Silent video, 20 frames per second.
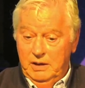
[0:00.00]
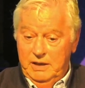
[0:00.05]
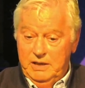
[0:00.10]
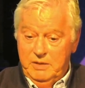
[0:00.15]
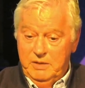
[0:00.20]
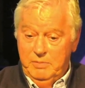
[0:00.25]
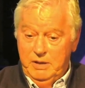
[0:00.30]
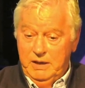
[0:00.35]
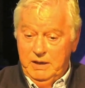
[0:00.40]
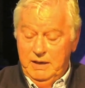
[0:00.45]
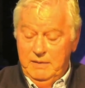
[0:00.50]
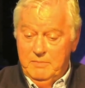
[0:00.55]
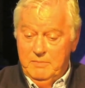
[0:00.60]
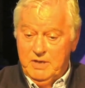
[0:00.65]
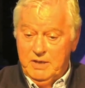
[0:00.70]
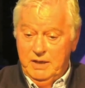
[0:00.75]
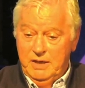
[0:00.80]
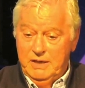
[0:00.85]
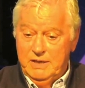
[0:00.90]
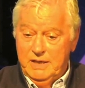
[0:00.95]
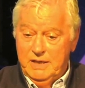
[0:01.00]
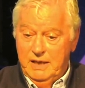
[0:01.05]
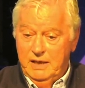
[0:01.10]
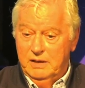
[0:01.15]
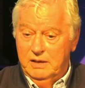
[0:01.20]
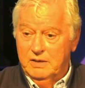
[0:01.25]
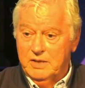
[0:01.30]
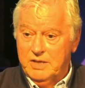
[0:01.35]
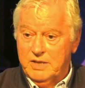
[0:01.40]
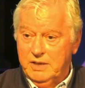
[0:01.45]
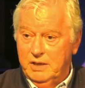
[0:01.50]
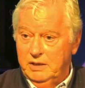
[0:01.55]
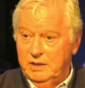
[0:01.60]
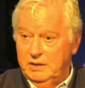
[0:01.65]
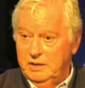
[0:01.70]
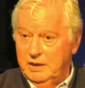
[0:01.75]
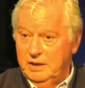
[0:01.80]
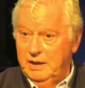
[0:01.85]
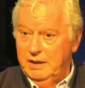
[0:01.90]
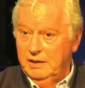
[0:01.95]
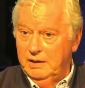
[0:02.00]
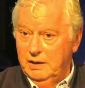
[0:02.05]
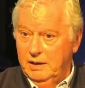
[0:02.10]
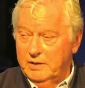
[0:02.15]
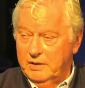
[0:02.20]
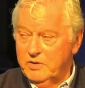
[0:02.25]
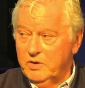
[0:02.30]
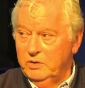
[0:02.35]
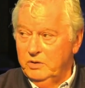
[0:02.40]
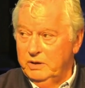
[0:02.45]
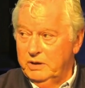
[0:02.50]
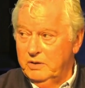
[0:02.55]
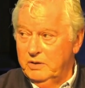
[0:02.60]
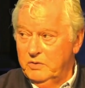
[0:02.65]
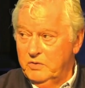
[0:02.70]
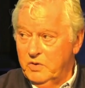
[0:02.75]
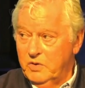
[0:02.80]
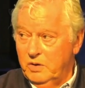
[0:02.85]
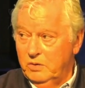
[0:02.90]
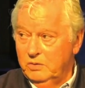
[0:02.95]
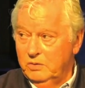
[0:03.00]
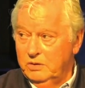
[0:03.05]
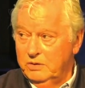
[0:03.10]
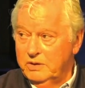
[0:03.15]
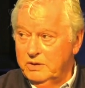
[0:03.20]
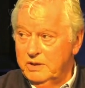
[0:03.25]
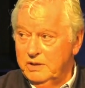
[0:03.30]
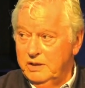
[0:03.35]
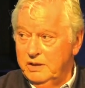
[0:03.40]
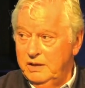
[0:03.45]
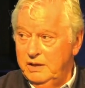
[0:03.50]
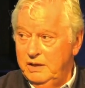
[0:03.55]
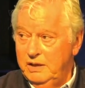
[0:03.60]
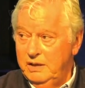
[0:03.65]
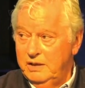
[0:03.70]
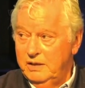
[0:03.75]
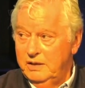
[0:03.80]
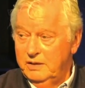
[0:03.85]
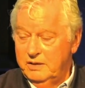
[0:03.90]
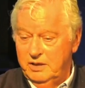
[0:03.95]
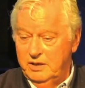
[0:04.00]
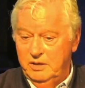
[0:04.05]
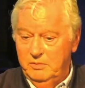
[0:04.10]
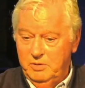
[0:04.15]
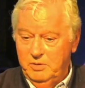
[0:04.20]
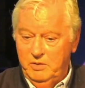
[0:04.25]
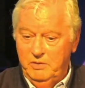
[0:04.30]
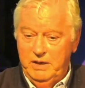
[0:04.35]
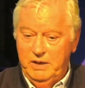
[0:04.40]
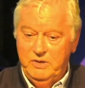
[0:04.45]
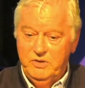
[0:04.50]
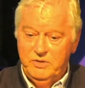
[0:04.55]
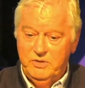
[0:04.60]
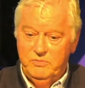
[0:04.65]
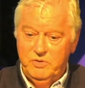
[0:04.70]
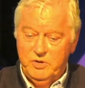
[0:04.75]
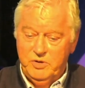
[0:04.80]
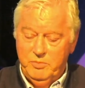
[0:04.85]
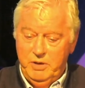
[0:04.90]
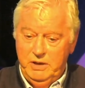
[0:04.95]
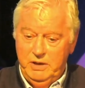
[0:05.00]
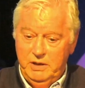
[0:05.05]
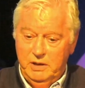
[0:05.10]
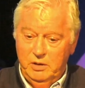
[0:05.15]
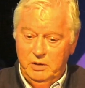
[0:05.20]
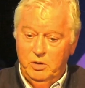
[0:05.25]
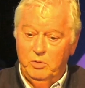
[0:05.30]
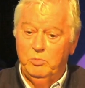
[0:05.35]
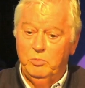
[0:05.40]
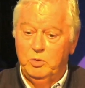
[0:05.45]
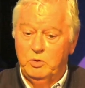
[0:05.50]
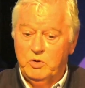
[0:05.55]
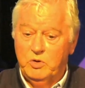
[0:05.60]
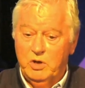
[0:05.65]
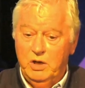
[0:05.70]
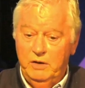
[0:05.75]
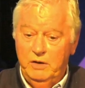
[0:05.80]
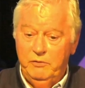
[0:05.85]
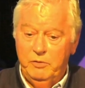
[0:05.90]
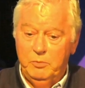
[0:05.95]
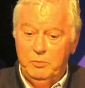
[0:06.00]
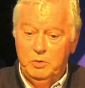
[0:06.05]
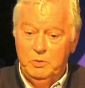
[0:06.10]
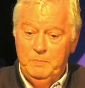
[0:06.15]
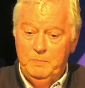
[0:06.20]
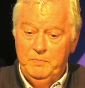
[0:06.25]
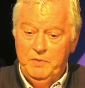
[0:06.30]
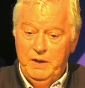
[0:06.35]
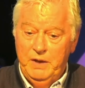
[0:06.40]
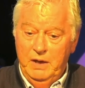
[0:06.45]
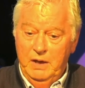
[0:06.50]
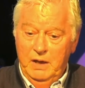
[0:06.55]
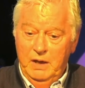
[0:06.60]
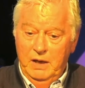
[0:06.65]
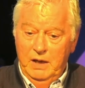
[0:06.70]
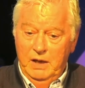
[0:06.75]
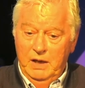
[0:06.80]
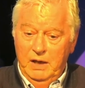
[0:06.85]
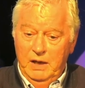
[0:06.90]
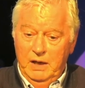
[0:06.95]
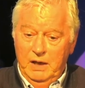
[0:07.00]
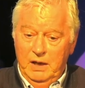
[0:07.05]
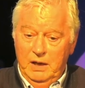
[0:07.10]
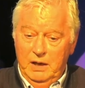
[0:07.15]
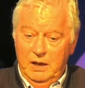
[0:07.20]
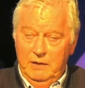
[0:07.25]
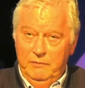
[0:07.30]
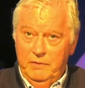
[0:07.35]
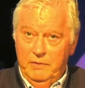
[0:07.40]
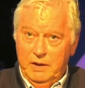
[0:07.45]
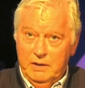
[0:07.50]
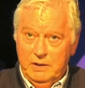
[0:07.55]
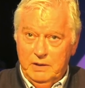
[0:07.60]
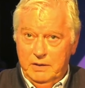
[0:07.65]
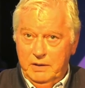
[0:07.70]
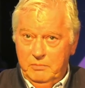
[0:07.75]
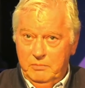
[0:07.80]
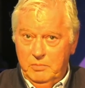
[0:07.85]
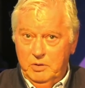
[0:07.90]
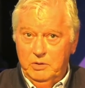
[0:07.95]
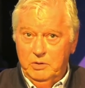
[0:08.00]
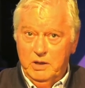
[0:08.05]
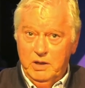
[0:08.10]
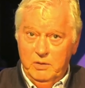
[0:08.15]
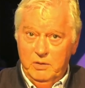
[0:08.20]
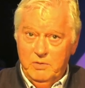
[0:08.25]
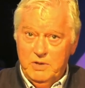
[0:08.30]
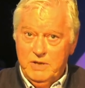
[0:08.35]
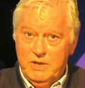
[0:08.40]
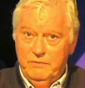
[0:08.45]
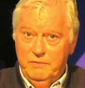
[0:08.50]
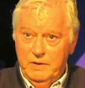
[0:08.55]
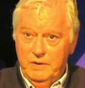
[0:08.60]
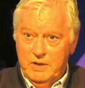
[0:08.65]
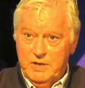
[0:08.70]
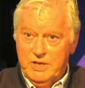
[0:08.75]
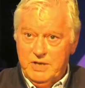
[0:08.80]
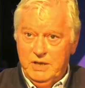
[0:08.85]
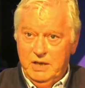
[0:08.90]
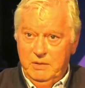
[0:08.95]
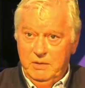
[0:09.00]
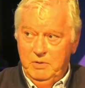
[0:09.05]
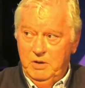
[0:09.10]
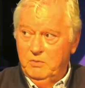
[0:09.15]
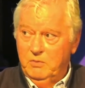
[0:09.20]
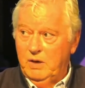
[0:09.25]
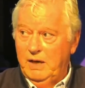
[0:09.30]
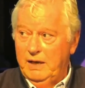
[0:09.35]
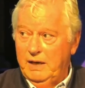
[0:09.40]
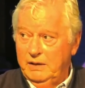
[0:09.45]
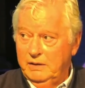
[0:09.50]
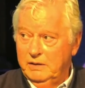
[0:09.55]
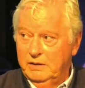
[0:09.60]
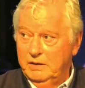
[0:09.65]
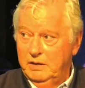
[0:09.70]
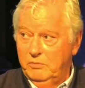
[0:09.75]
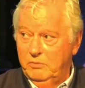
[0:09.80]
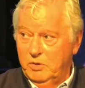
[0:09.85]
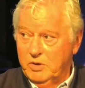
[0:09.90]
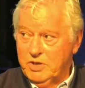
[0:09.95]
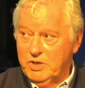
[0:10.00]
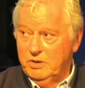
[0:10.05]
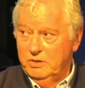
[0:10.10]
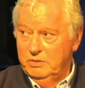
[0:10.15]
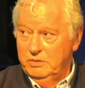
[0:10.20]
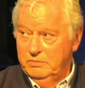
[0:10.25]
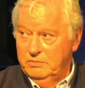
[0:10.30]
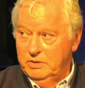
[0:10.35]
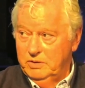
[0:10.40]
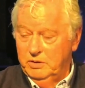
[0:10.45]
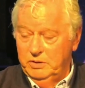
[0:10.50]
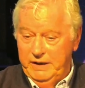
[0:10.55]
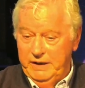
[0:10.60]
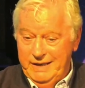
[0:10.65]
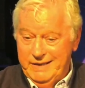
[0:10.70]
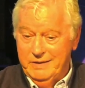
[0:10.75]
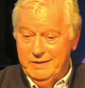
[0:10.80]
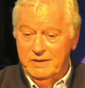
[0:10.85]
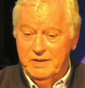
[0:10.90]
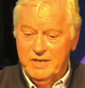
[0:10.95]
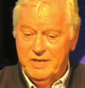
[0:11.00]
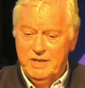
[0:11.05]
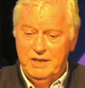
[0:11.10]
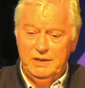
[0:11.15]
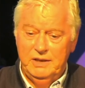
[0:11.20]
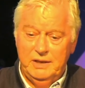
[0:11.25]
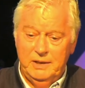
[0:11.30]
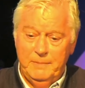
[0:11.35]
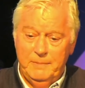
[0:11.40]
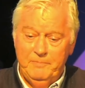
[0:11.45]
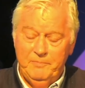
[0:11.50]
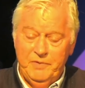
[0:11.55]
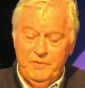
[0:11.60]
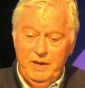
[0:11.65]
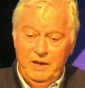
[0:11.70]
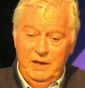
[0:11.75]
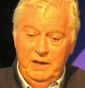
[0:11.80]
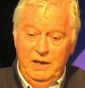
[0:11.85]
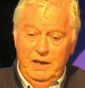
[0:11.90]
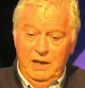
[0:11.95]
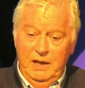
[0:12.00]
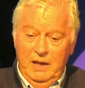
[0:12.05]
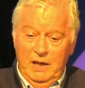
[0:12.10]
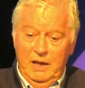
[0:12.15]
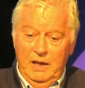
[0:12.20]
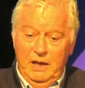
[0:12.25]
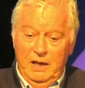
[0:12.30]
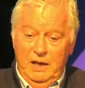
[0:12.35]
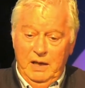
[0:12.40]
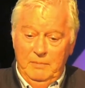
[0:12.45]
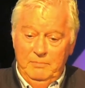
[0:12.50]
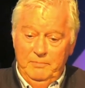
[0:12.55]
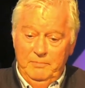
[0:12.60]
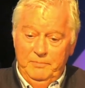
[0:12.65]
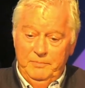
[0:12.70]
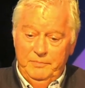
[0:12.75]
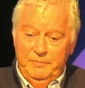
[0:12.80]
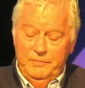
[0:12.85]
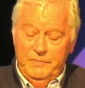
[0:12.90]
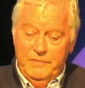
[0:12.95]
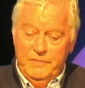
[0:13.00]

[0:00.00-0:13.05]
later became Zytec, and started to get an electronic control onto the, the turbo engine, which made it a lot more drivable. Uh, in fact, I think Monaco was the first time it ran, and it was on, on Ayrton's car. Um,